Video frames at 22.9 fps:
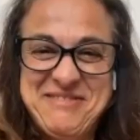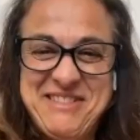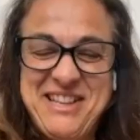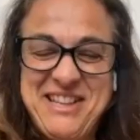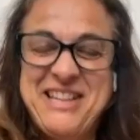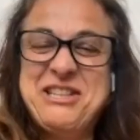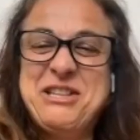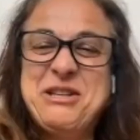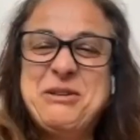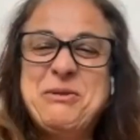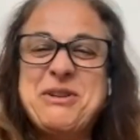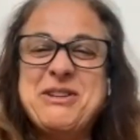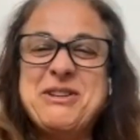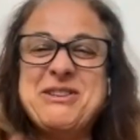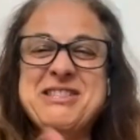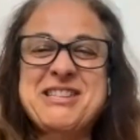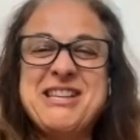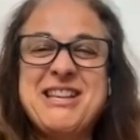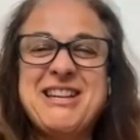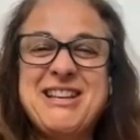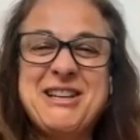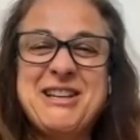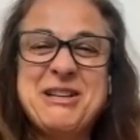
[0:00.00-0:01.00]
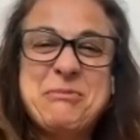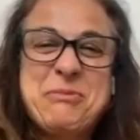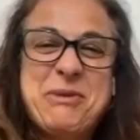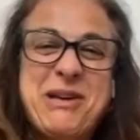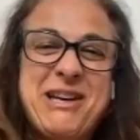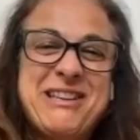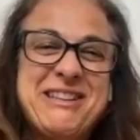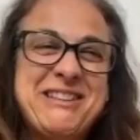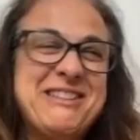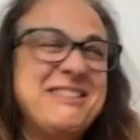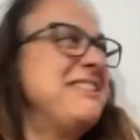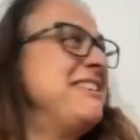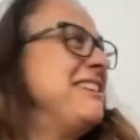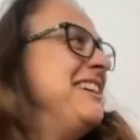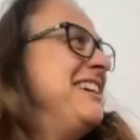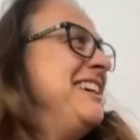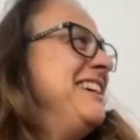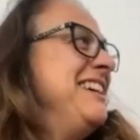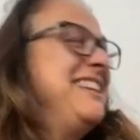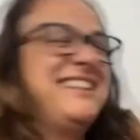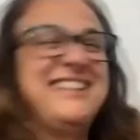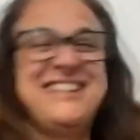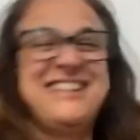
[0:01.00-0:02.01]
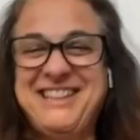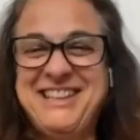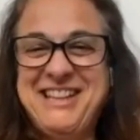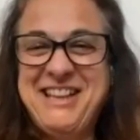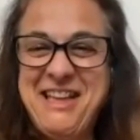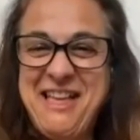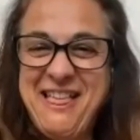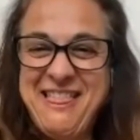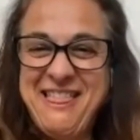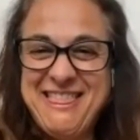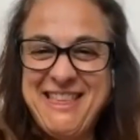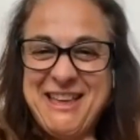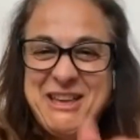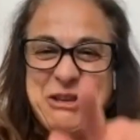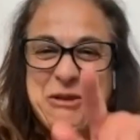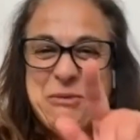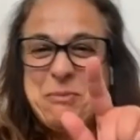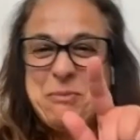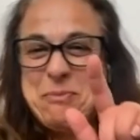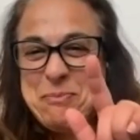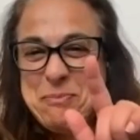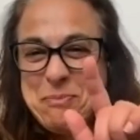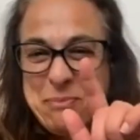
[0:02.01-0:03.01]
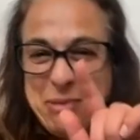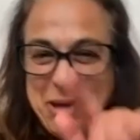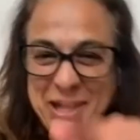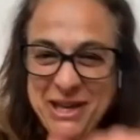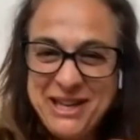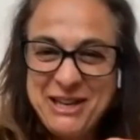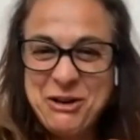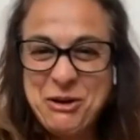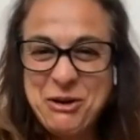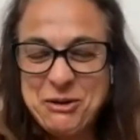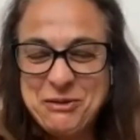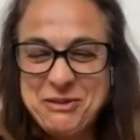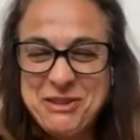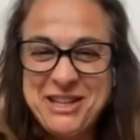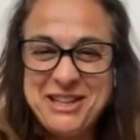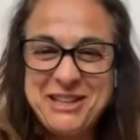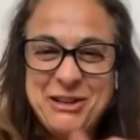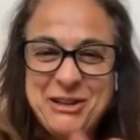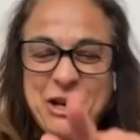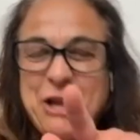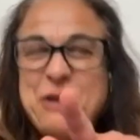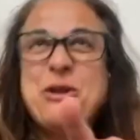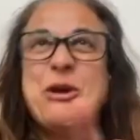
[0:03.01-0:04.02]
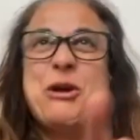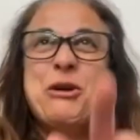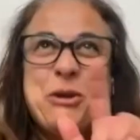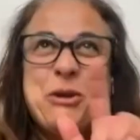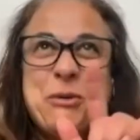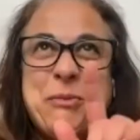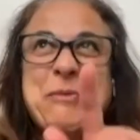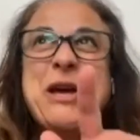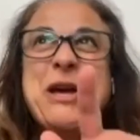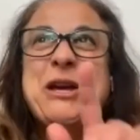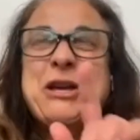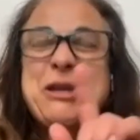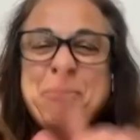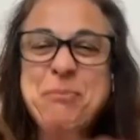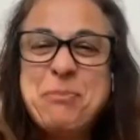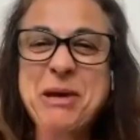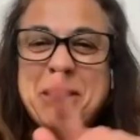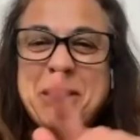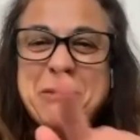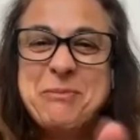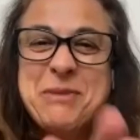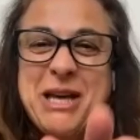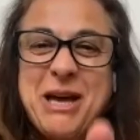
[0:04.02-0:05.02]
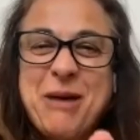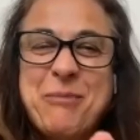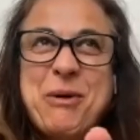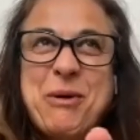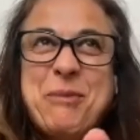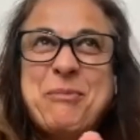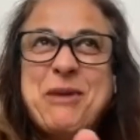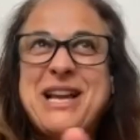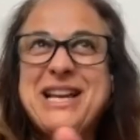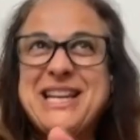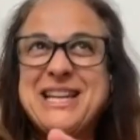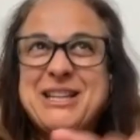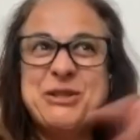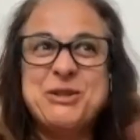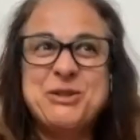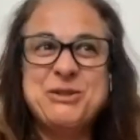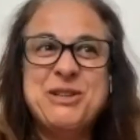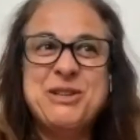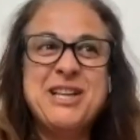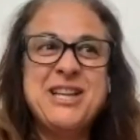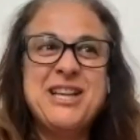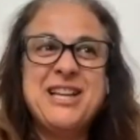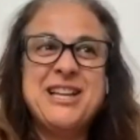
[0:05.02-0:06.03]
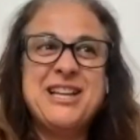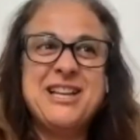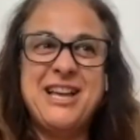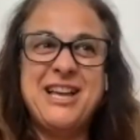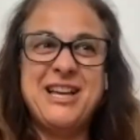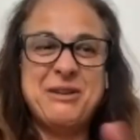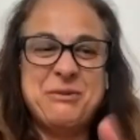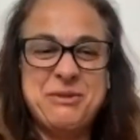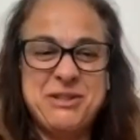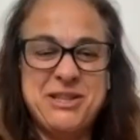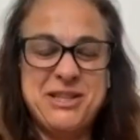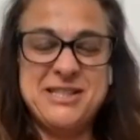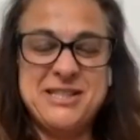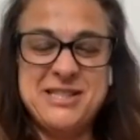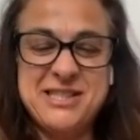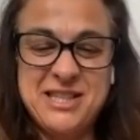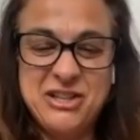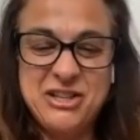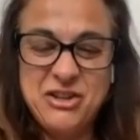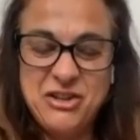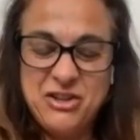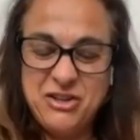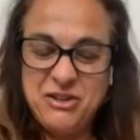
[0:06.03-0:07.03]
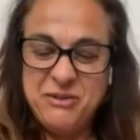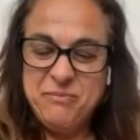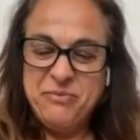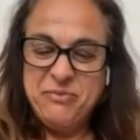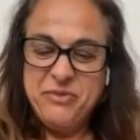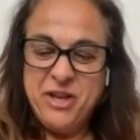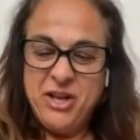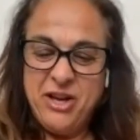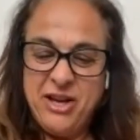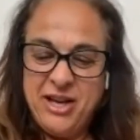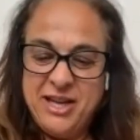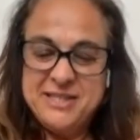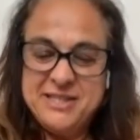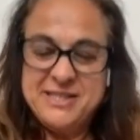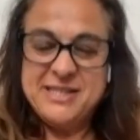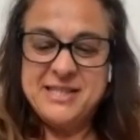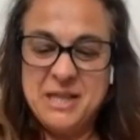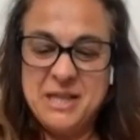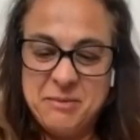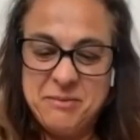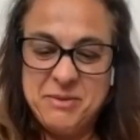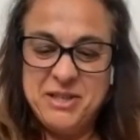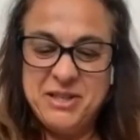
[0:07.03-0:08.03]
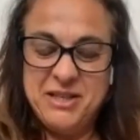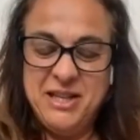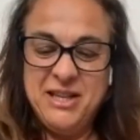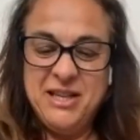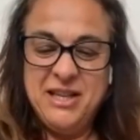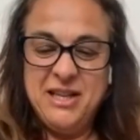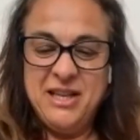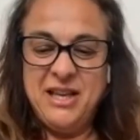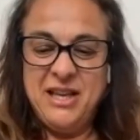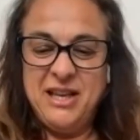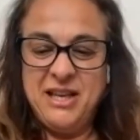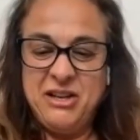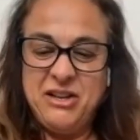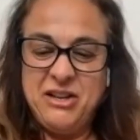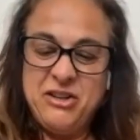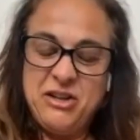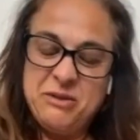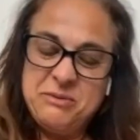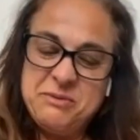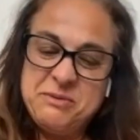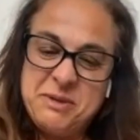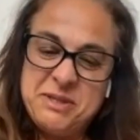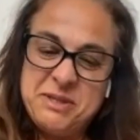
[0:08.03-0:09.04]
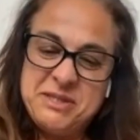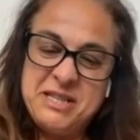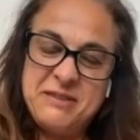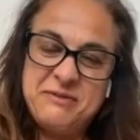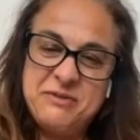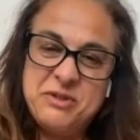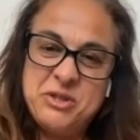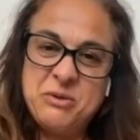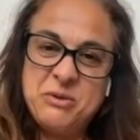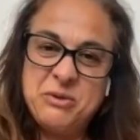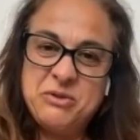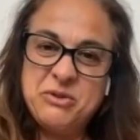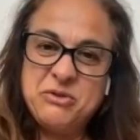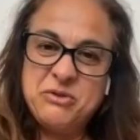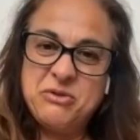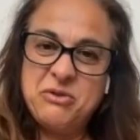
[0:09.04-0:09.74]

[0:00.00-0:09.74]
And you know what else I like about you? That you pick on the like, no, you pick me up on my little like when I said, oh, I had salmon and I know I'm supposed to have 200